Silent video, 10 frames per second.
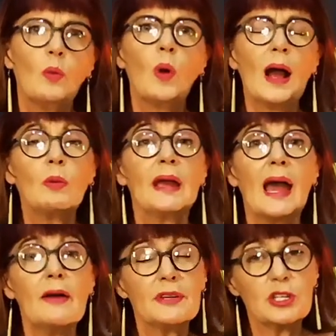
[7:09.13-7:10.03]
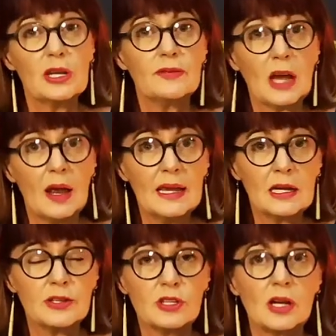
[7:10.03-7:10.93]
Well, we have achieved our
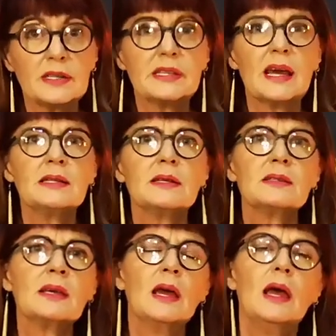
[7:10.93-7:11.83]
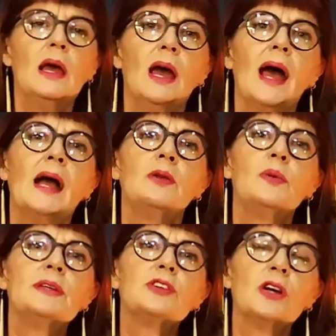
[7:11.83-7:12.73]
ECOSOC status, and
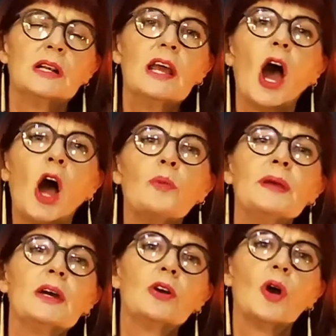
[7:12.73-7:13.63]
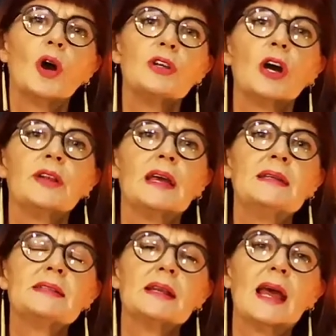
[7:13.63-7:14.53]
we certainly are being heard on an
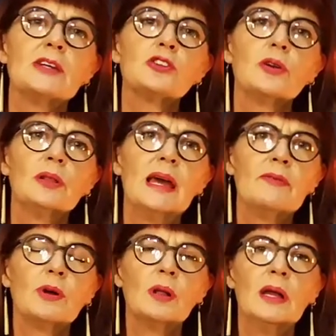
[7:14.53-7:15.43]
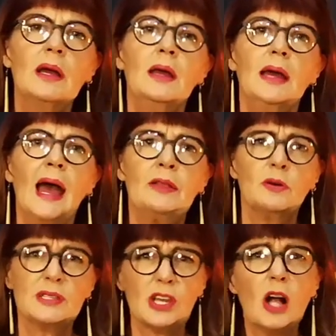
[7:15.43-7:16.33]
international level, and
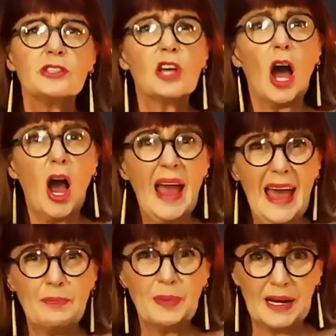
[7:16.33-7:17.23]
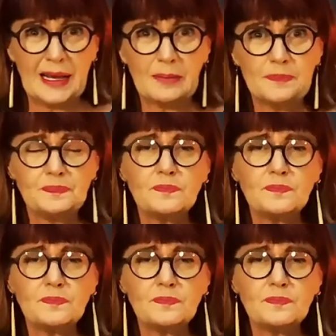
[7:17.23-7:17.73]
the results are happening.